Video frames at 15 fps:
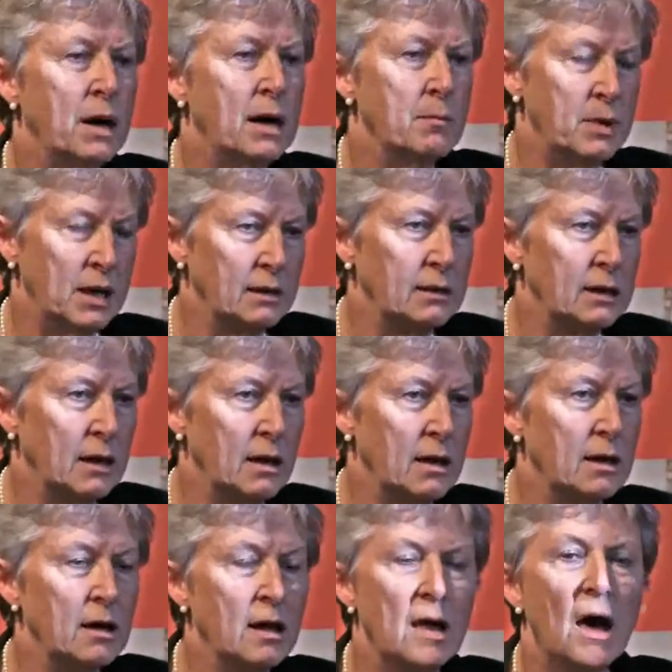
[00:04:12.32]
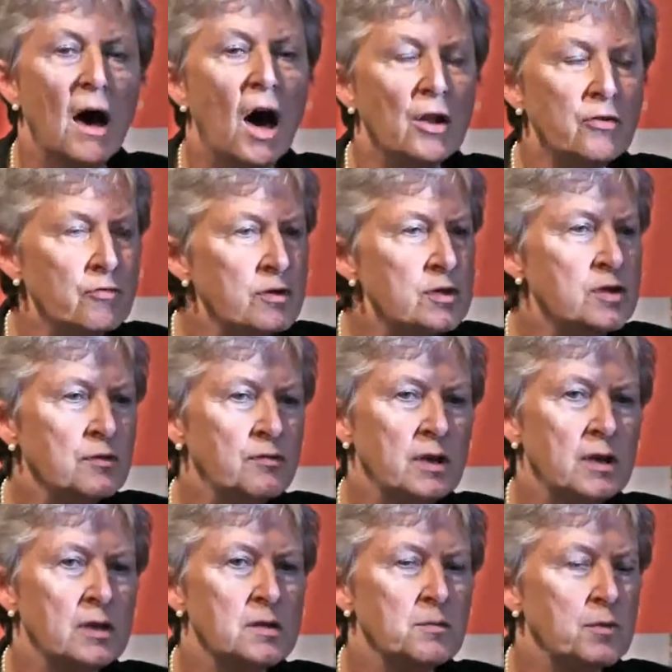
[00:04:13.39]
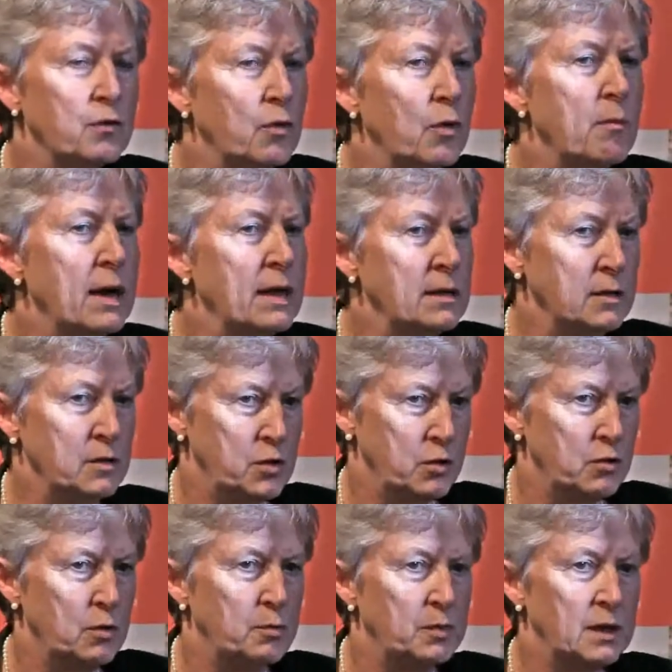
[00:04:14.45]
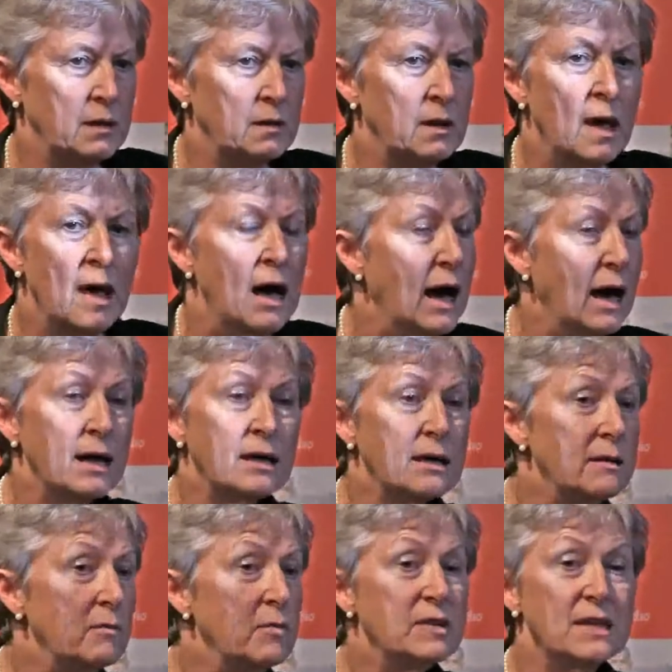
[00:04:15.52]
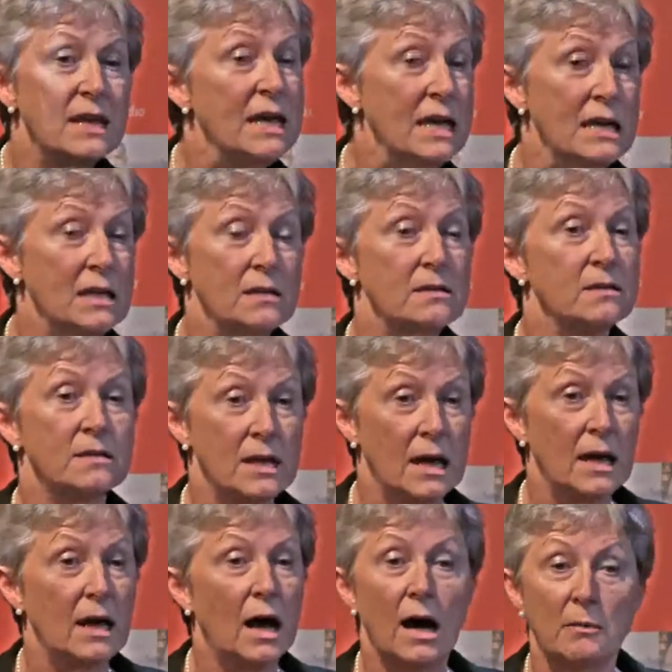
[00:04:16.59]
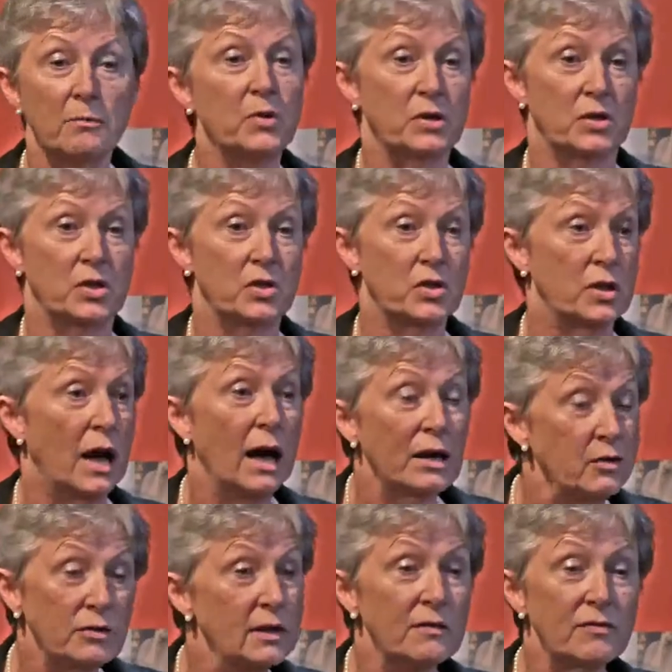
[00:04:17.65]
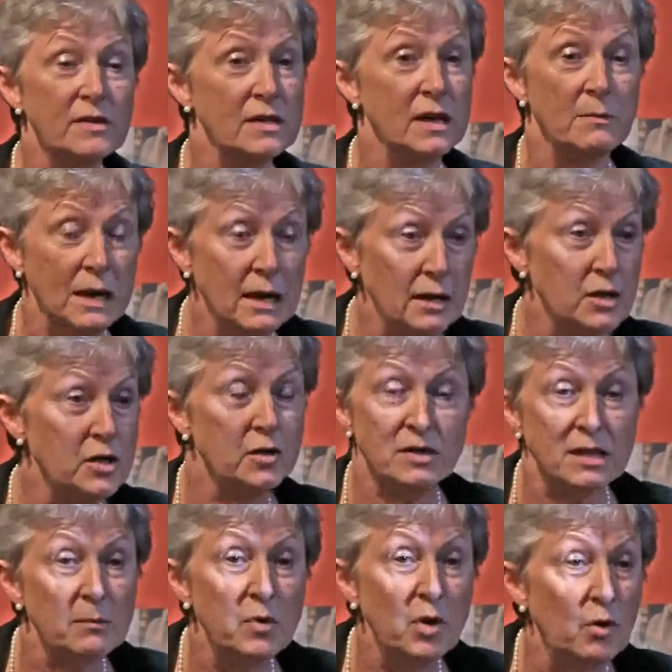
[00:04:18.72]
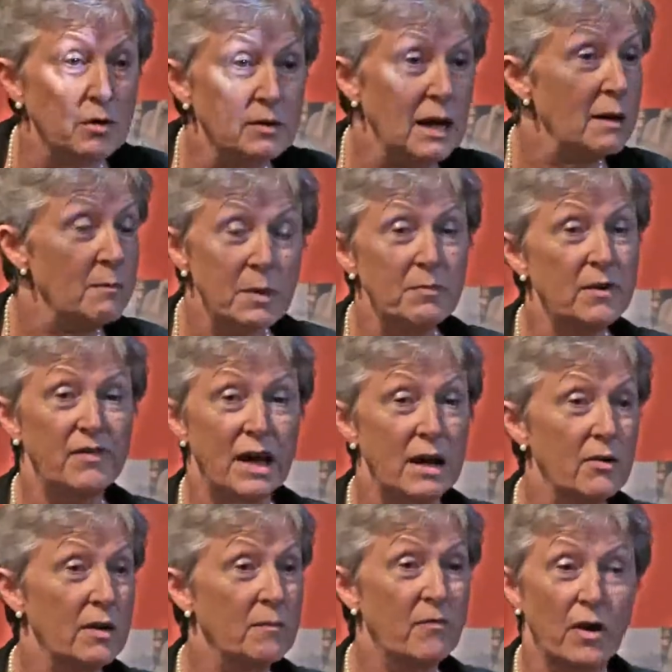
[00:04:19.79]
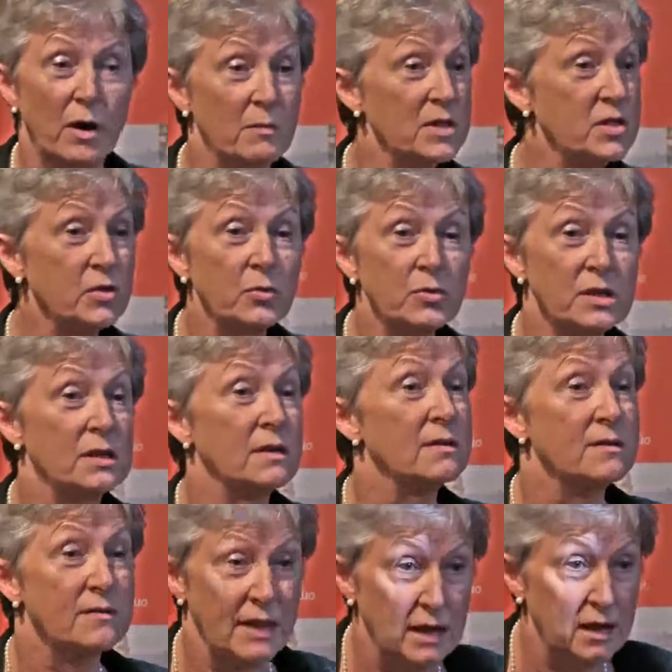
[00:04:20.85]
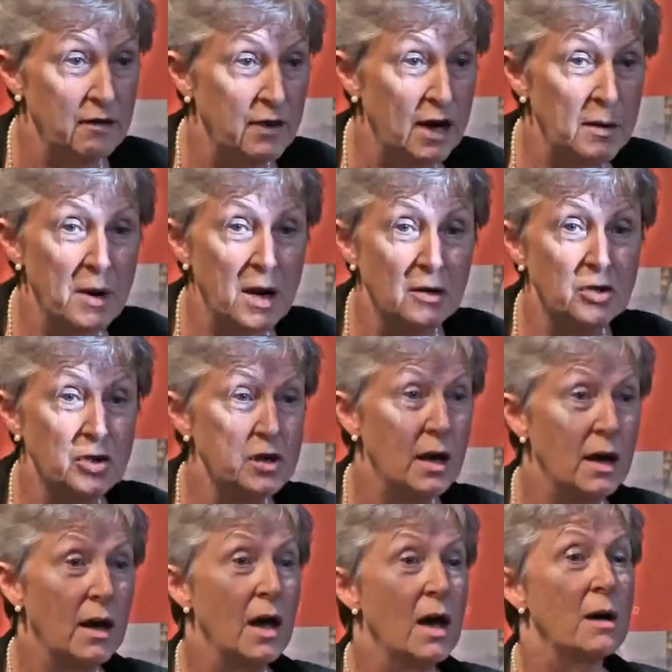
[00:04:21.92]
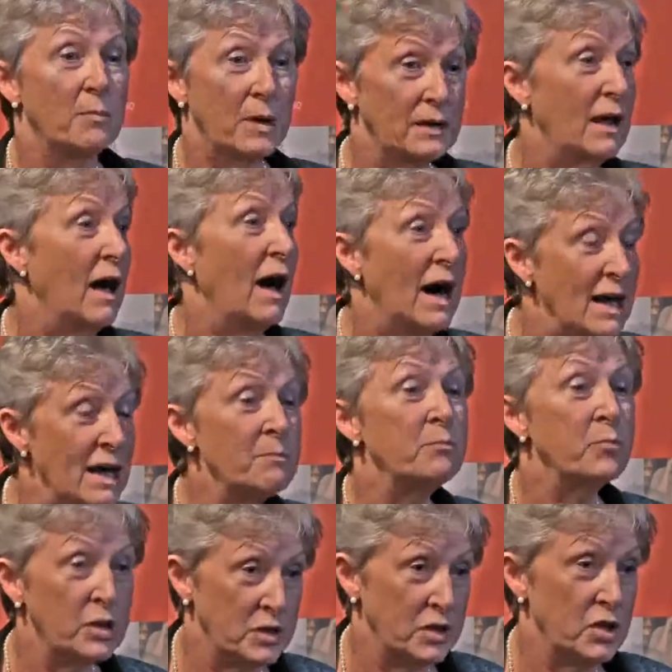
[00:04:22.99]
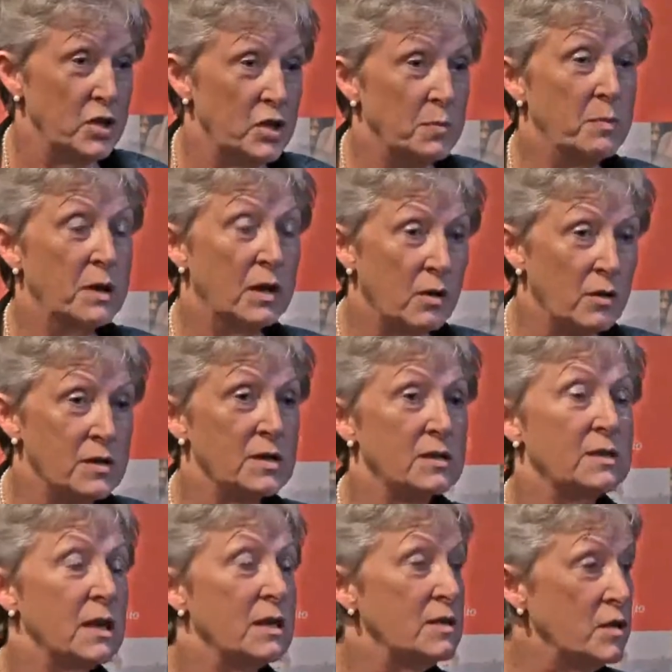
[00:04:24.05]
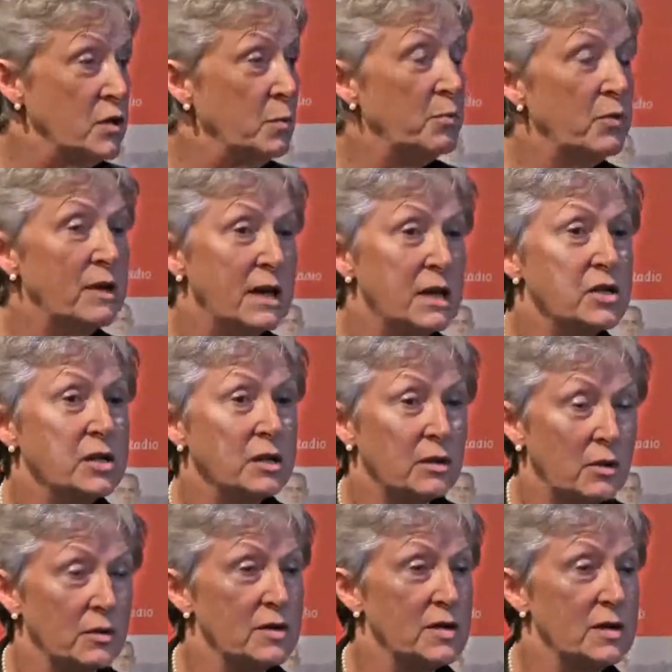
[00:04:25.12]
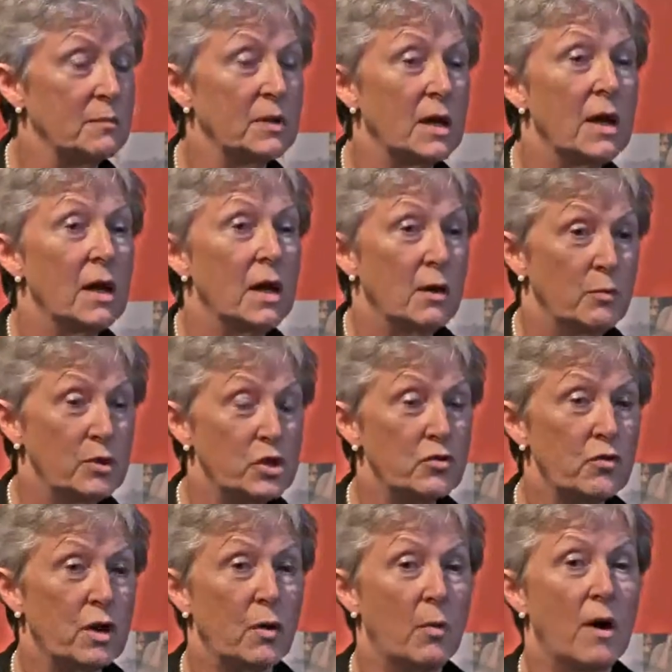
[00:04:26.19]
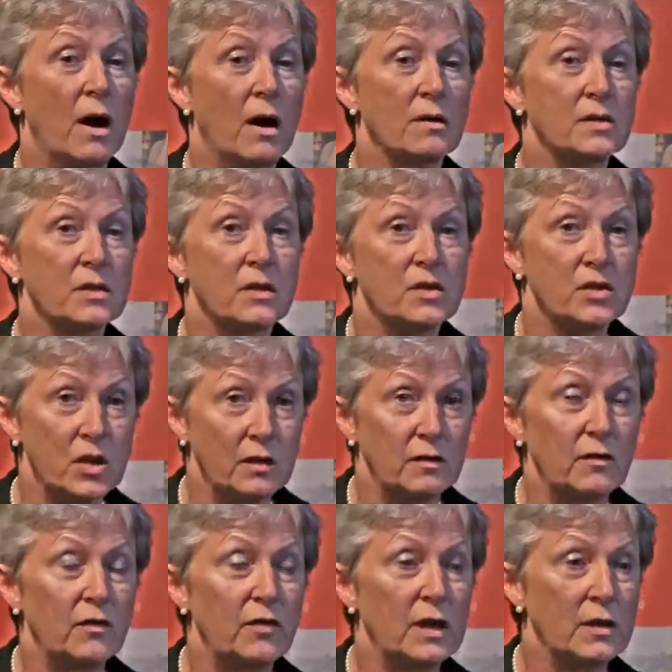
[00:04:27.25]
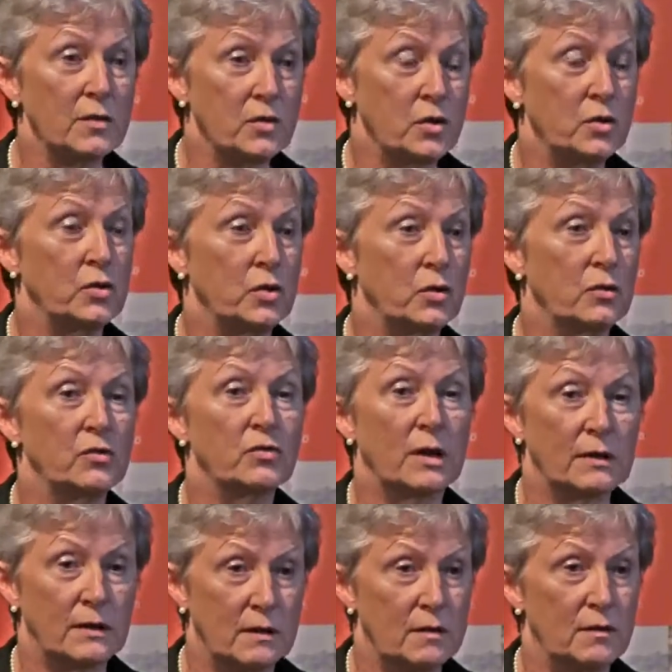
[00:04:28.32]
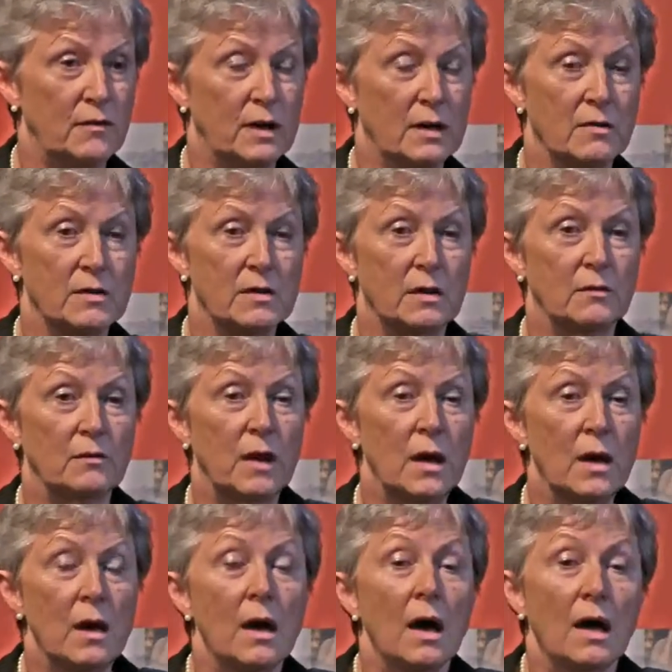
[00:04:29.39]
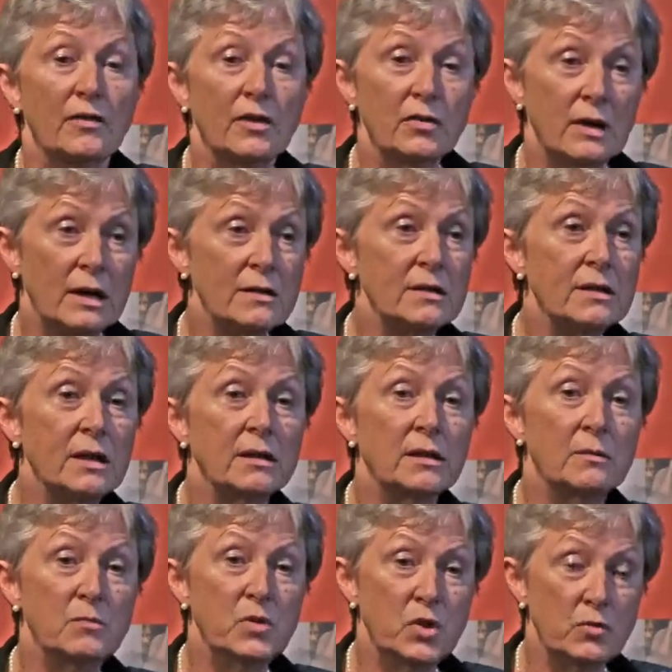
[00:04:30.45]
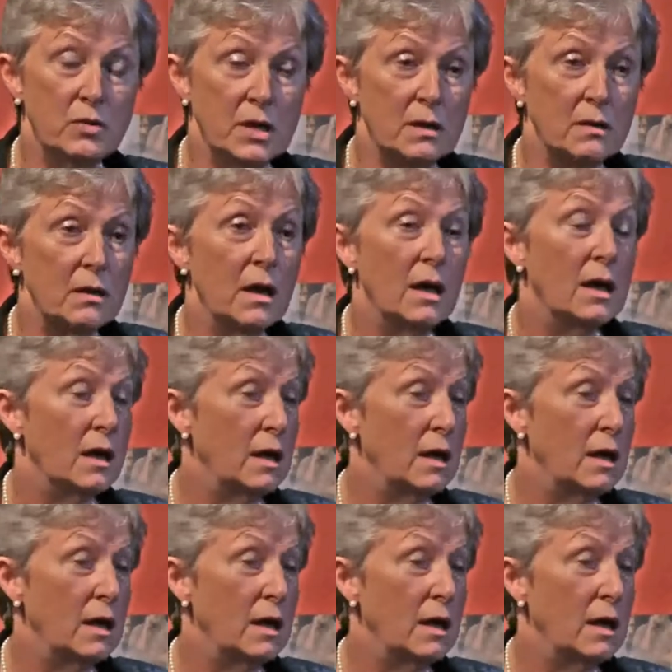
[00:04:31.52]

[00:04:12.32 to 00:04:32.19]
by bloodline hundreds of years before mainland Europe did. I can with ease say I'm British. I could never say I'm English because I'm not. I'm a Bavarian farmer's daughter. Thank you very much. But I am British because it's a supranational concept which requires certain things you do to identify yourself. And the United Kingdom Union,